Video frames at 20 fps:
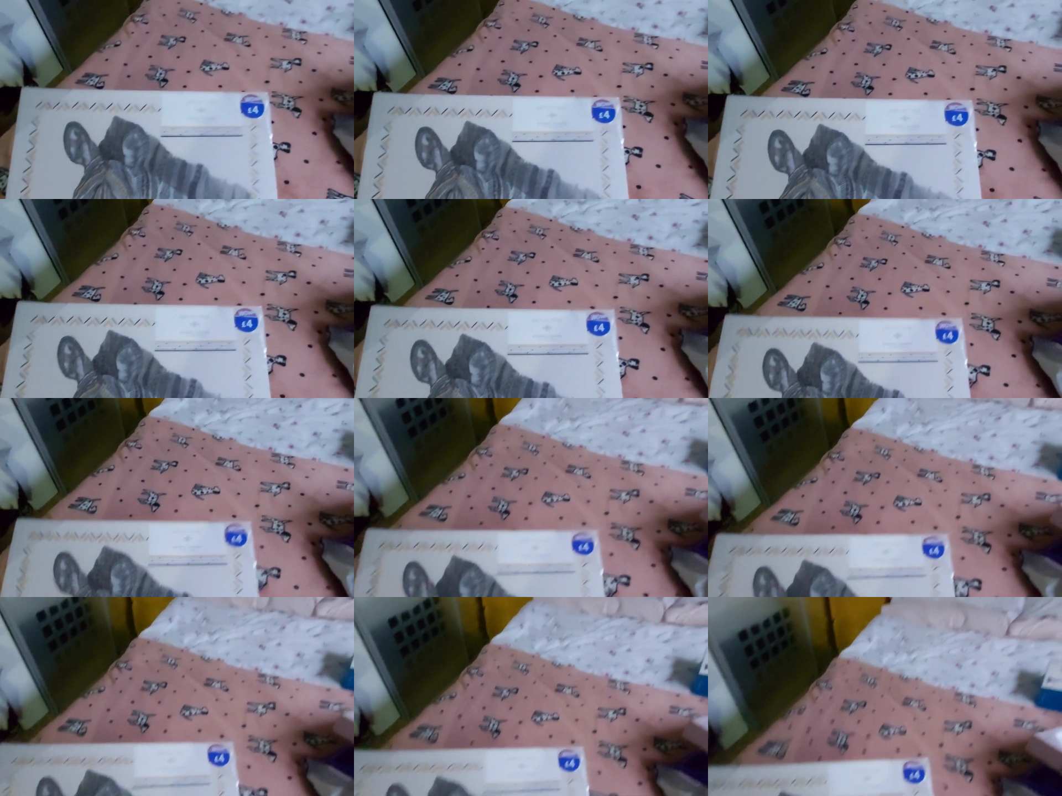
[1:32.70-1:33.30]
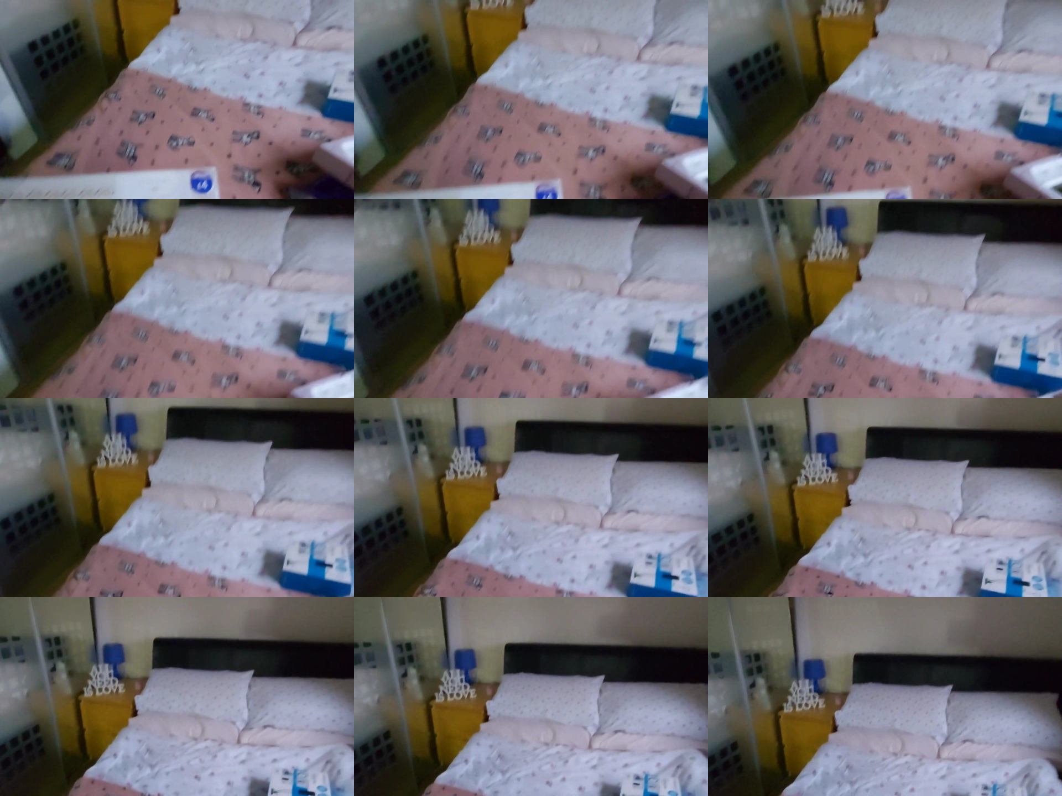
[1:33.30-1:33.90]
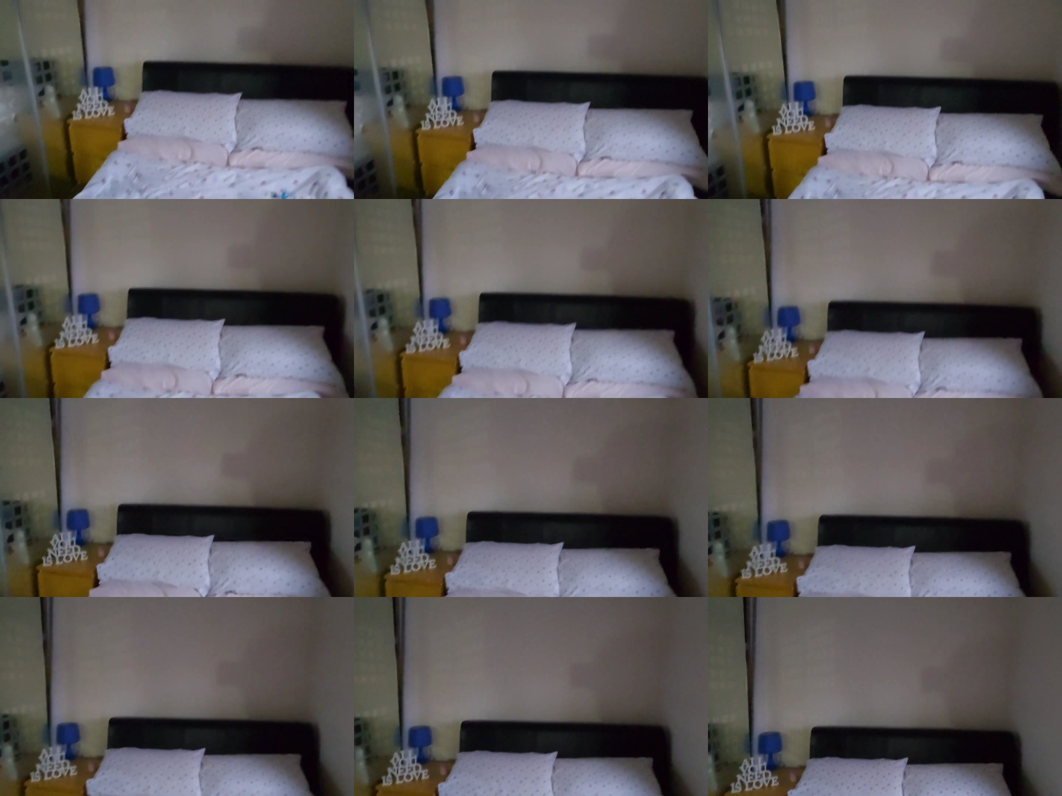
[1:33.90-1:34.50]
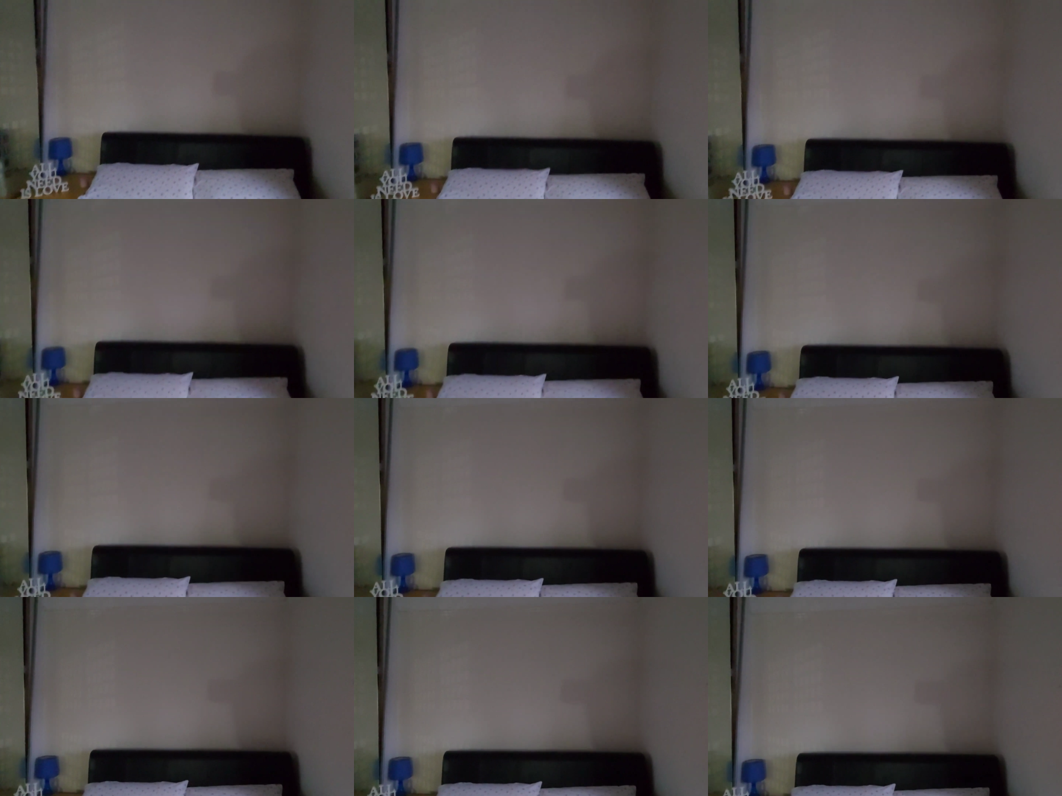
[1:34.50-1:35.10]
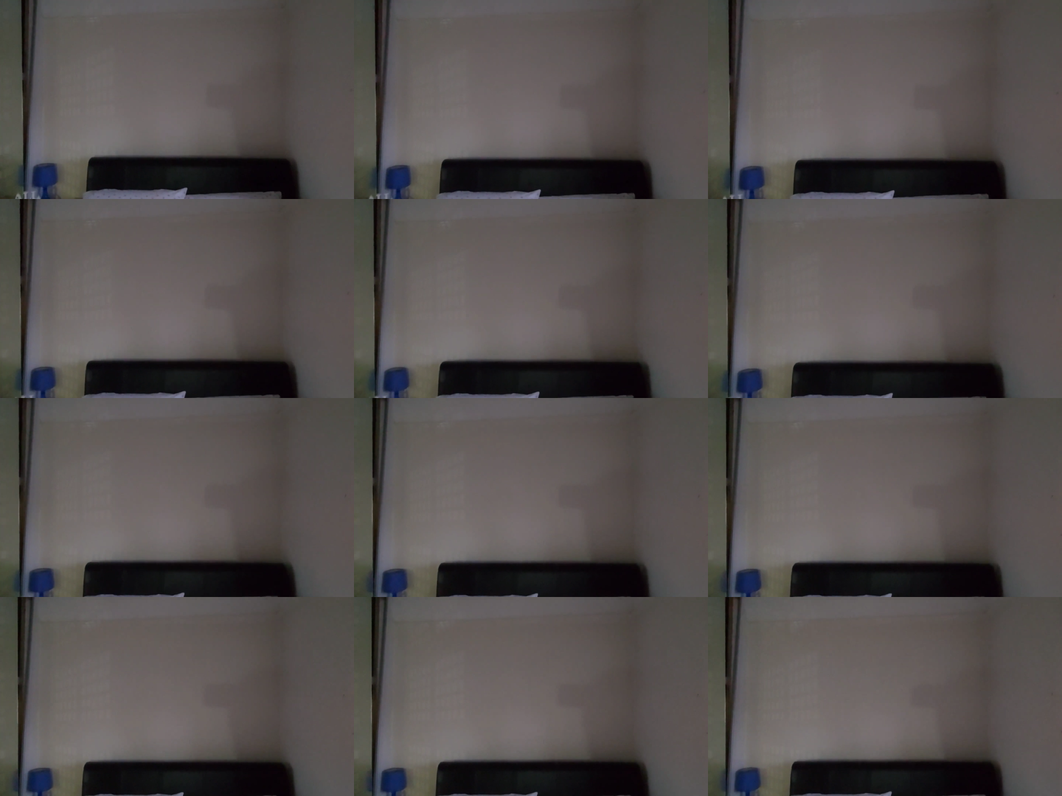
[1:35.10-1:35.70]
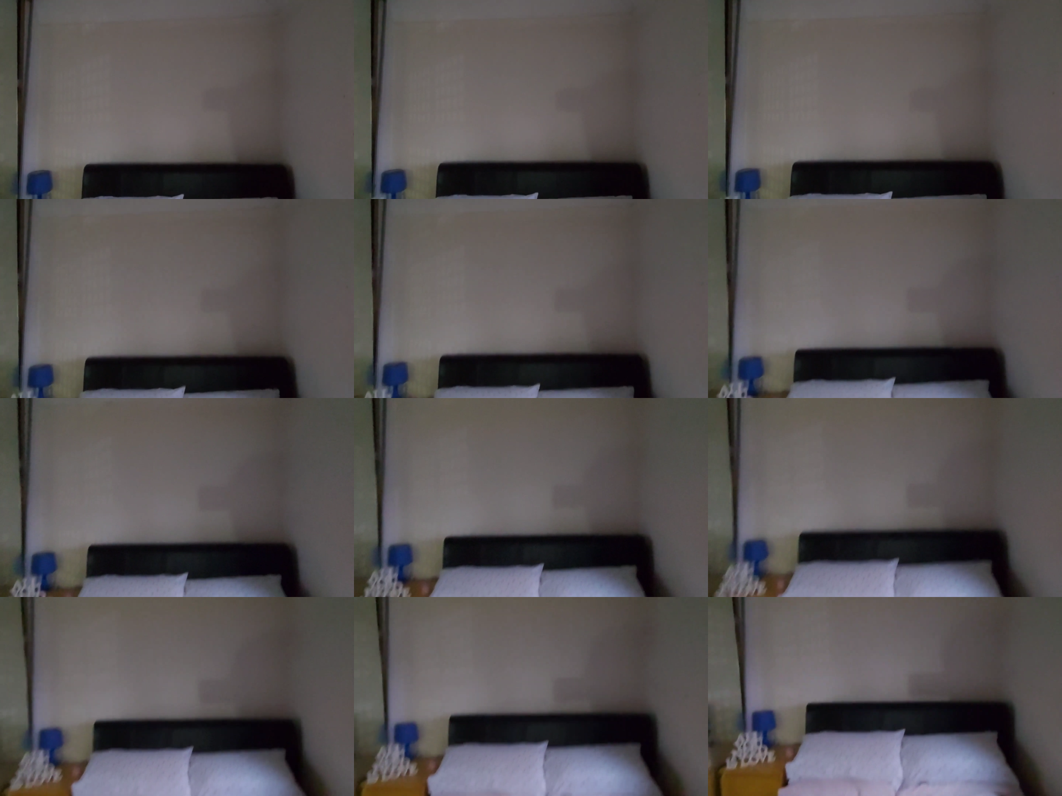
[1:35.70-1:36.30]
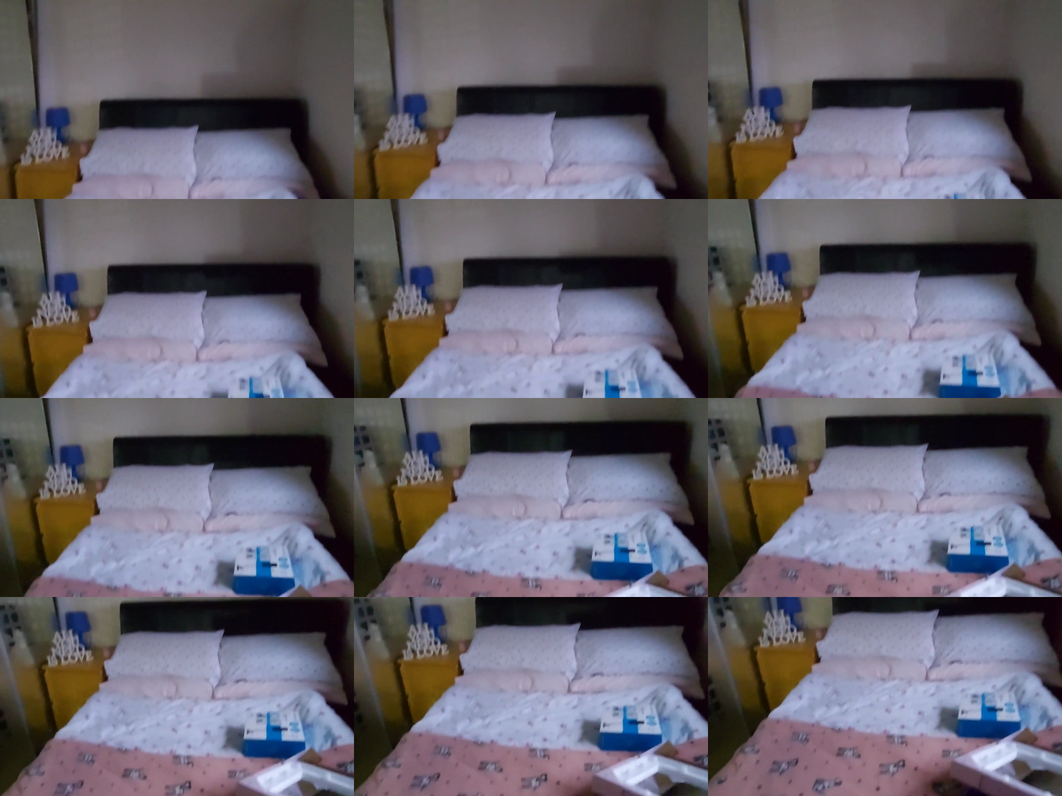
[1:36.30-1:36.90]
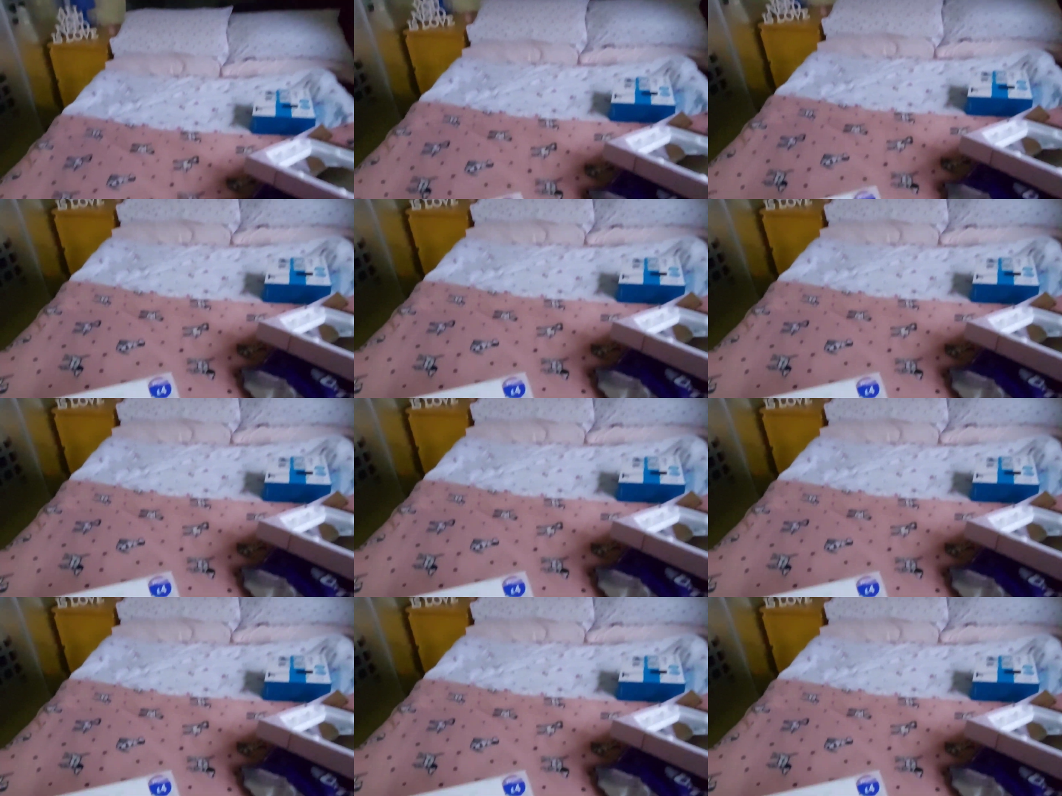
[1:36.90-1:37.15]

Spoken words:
(no speaker visible)